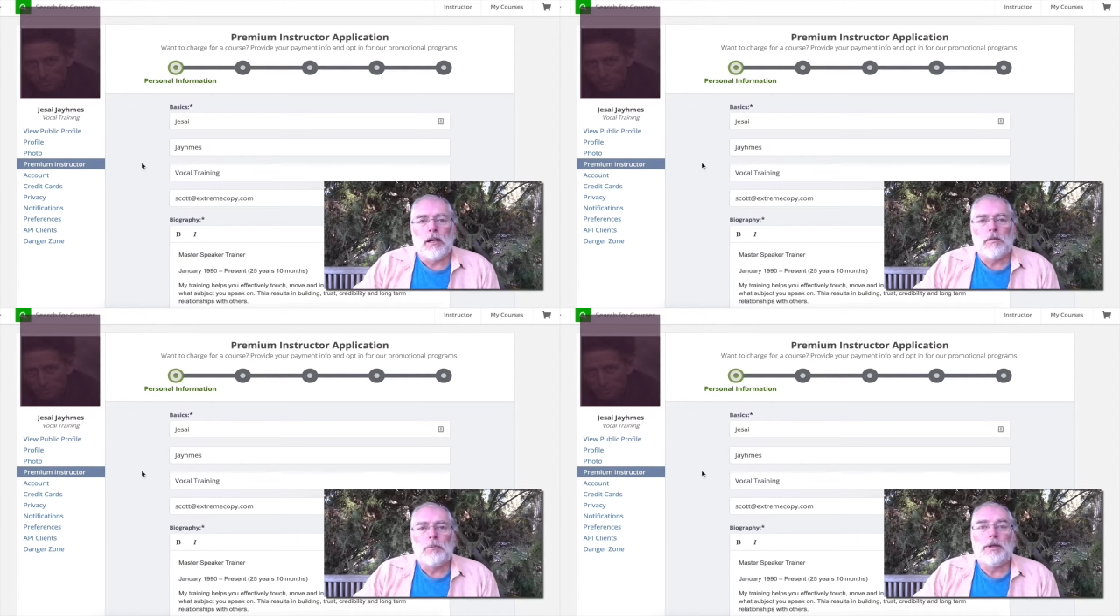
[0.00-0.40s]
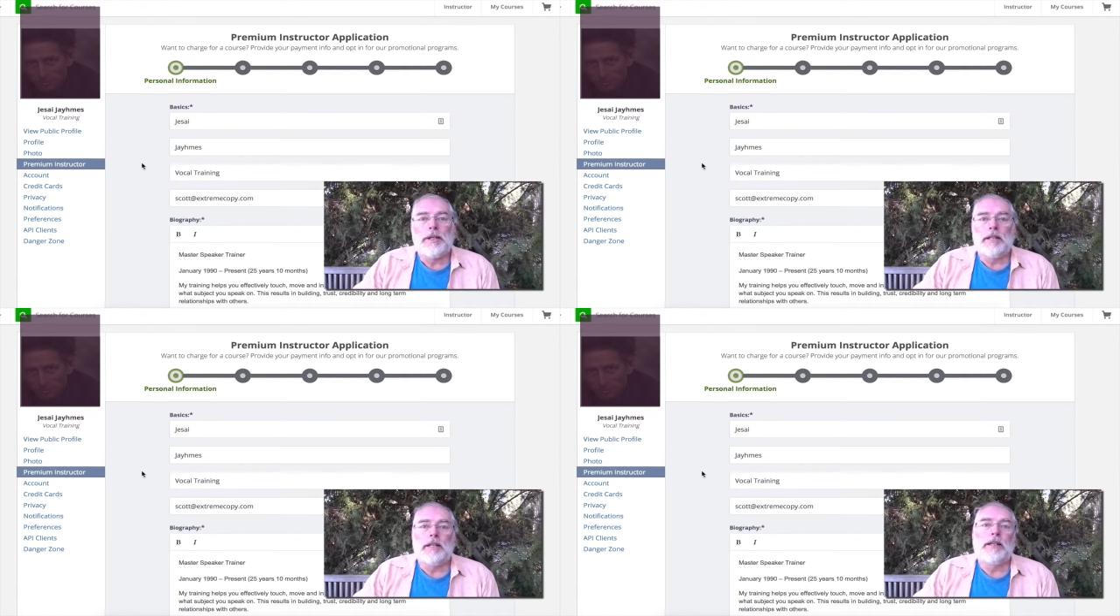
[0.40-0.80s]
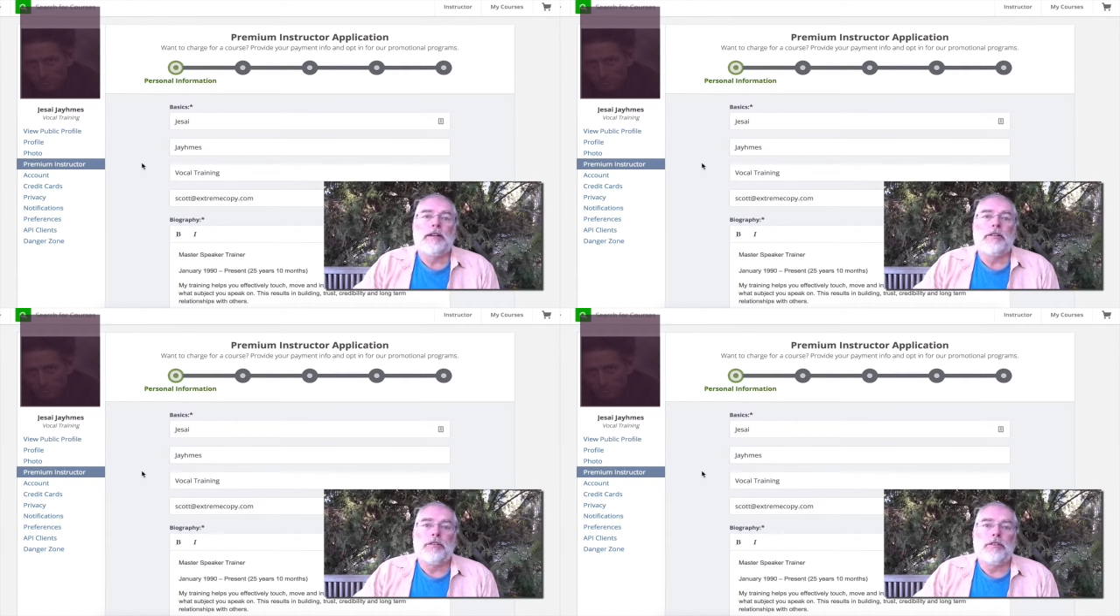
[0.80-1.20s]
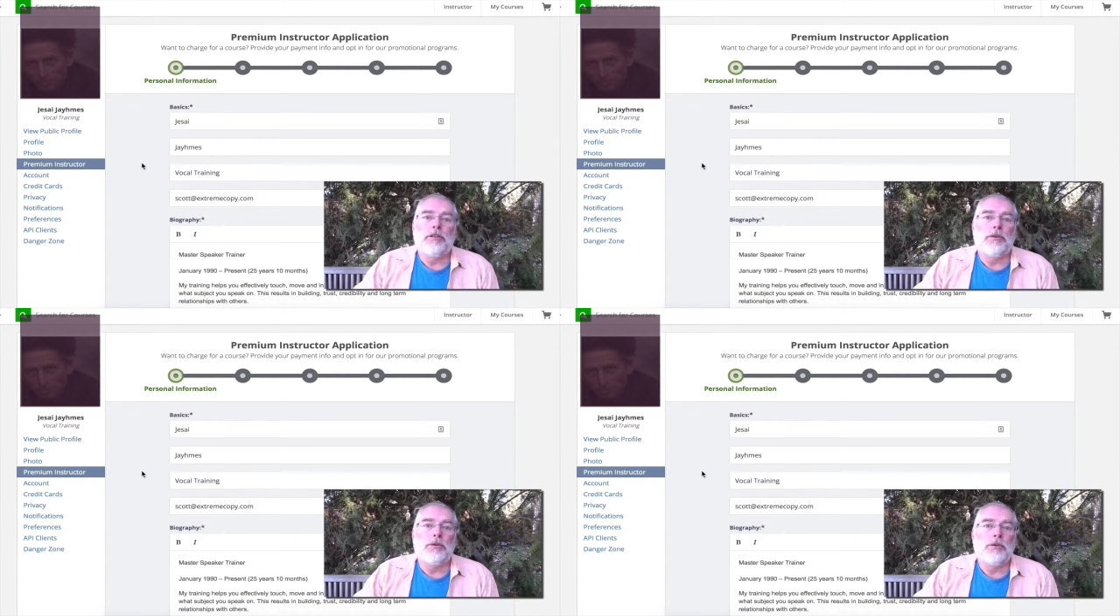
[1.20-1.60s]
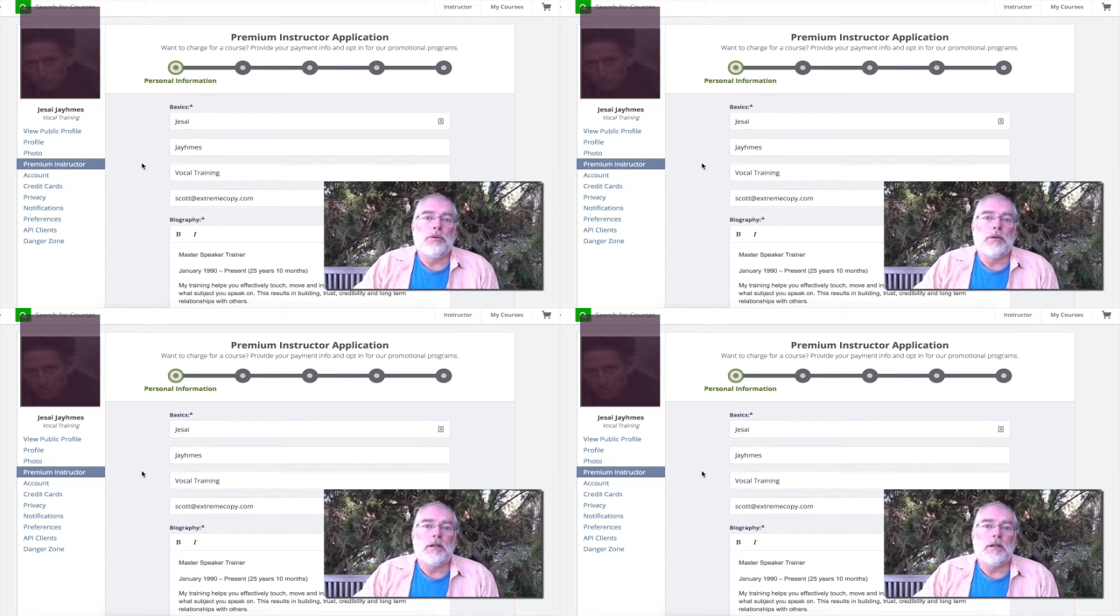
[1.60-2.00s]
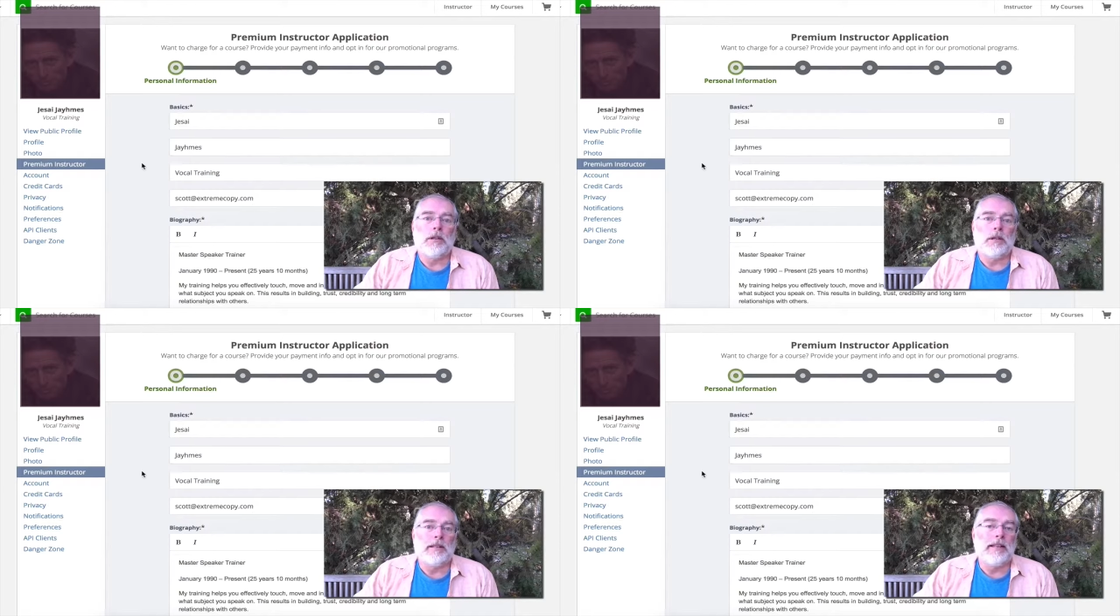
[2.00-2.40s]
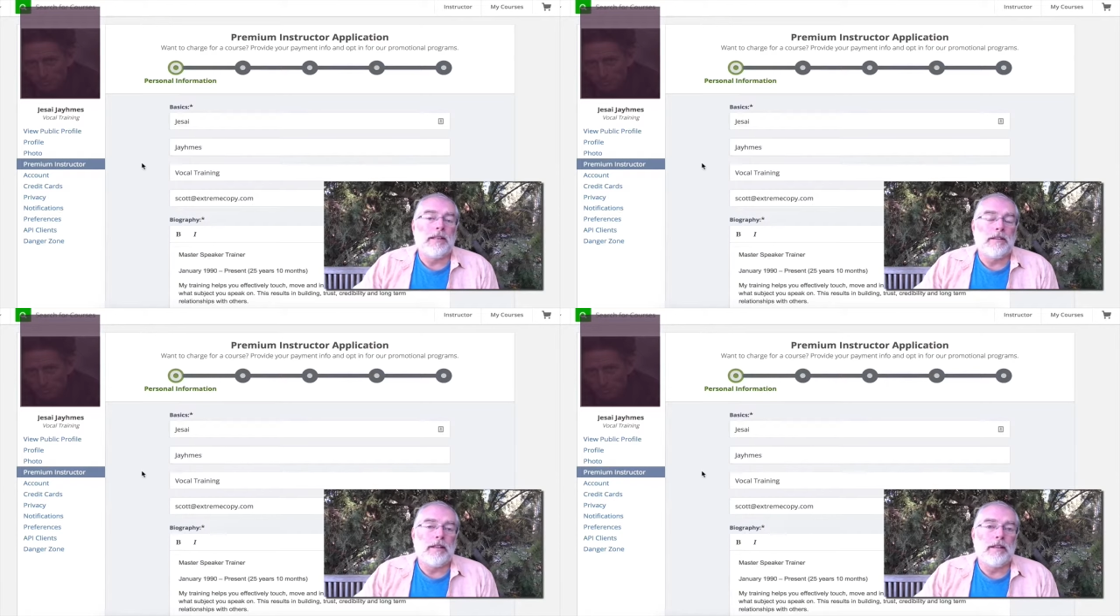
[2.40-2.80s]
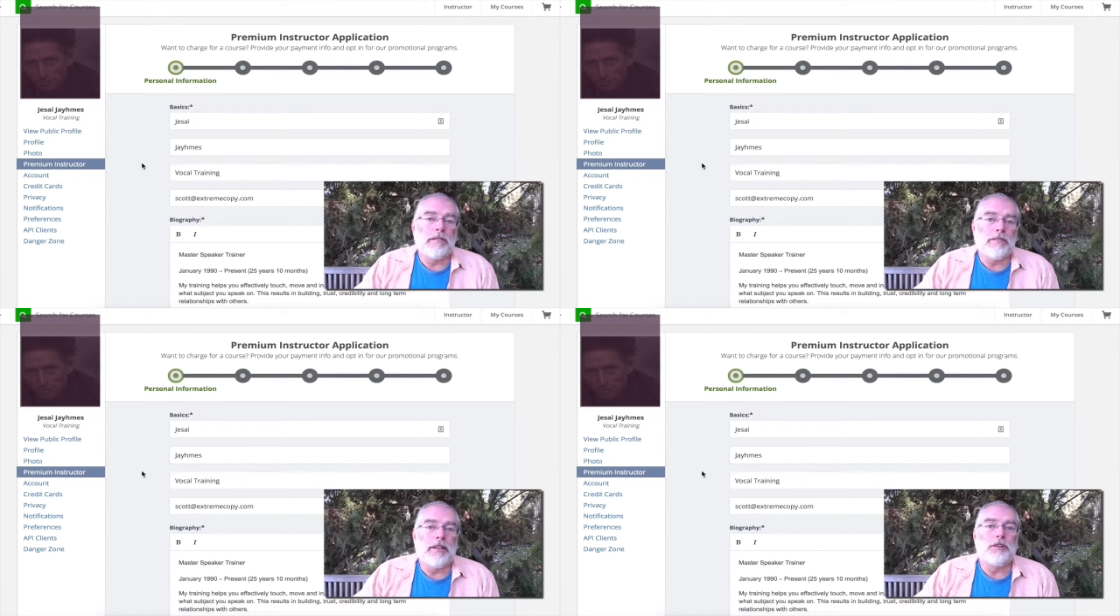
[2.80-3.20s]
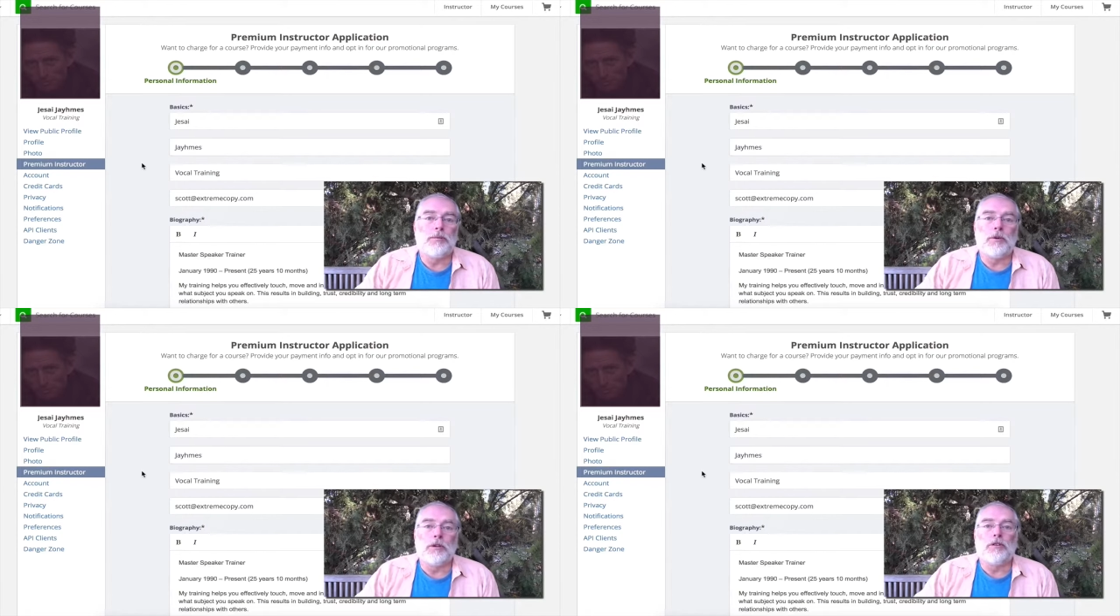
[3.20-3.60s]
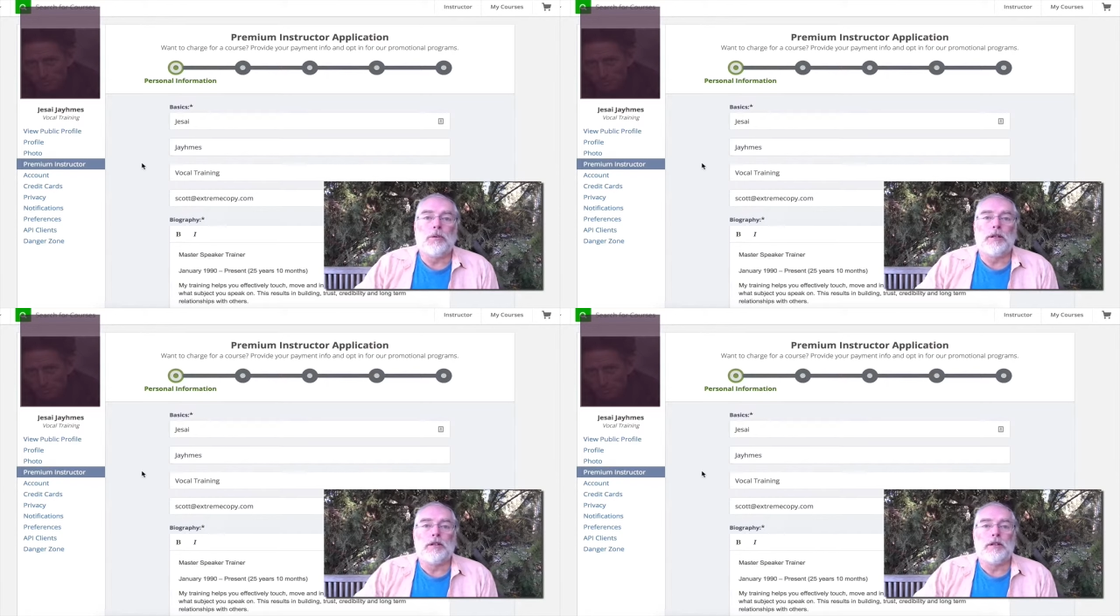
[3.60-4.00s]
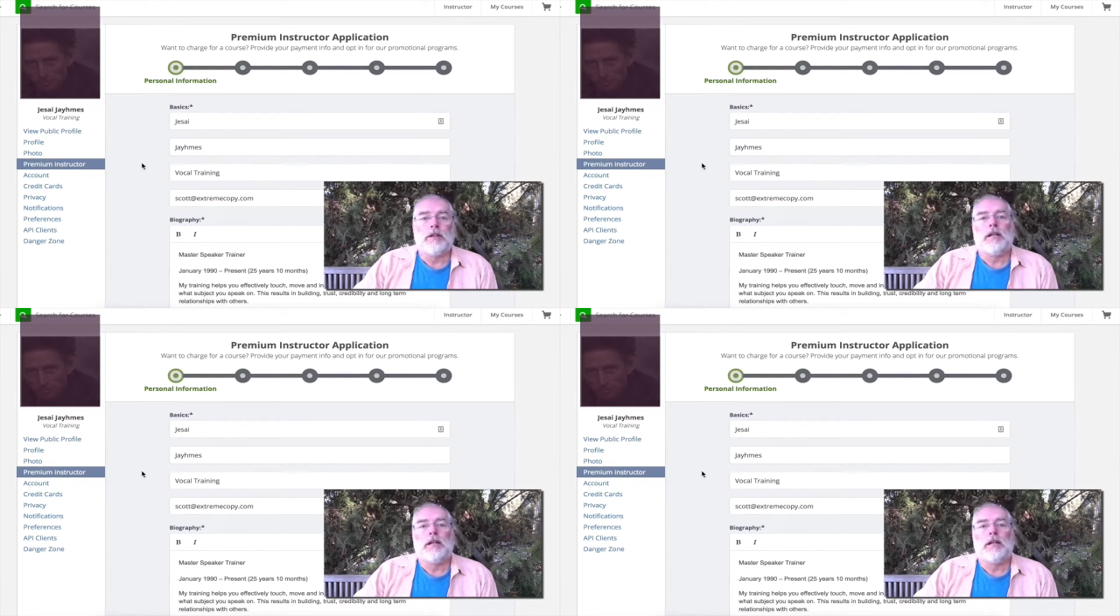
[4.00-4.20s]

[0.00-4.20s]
put in links to uh, LinkedIn, Facebook, Twitter,